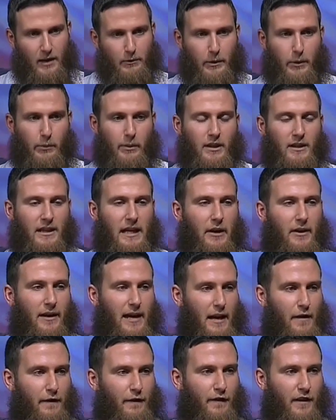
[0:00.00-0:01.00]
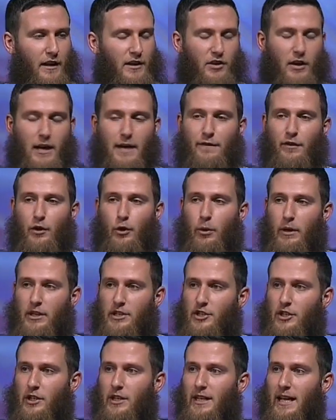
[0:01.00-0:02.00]
We will now have a time for
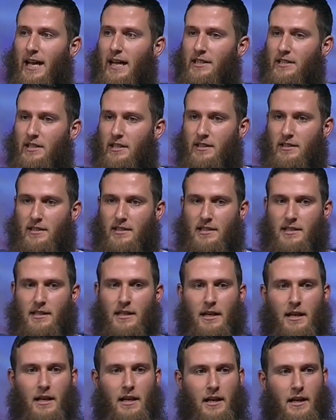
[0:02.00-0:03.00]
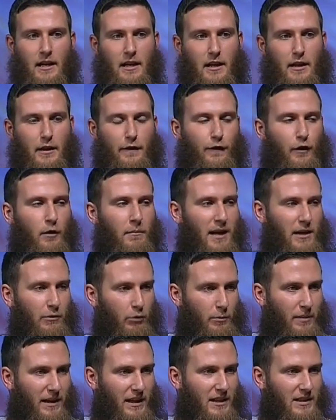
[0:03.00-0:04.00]
question and answers. The format
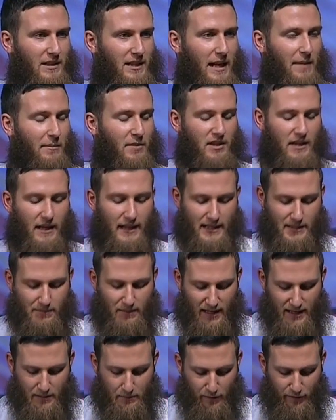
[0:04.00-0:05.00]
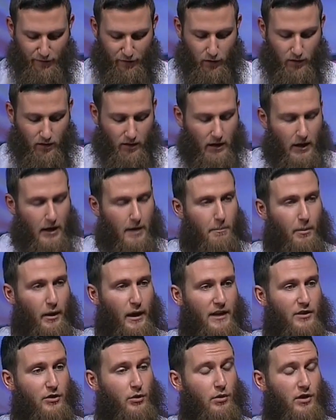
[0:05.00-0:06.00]
will be the same as I explained before, but
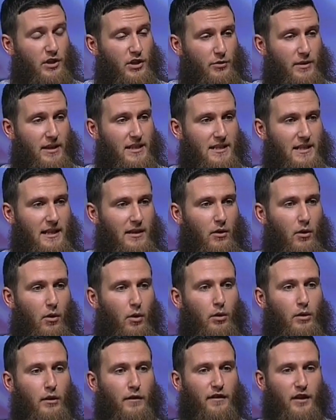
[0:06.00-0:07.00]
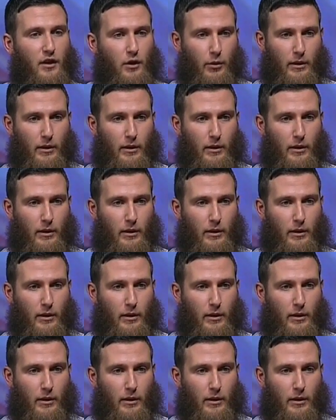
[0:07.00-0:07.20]
I do stress that all of the